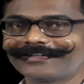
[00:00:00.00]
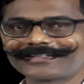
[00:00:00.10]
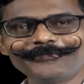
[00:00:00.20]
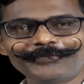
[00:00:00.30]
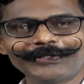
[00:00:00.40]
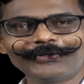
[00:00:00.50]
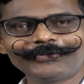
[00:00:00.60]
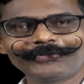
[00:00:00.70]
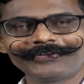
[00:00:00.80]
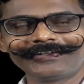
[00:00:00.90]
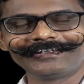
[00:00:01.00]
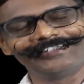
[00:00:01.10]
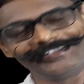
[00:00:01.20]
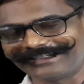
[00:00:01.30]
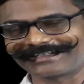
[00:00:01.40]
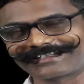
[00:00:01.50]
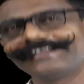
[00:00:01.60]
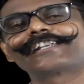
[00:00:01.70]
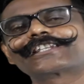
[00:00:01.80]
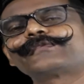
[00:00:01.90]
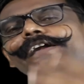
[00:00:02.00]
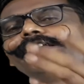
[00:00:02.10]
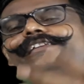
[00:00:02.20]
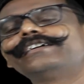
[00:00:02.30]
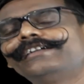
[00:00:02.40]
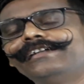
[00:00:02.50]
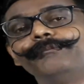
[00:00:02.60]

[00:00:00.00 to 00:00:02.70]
Simple, no? Yes. Let us find the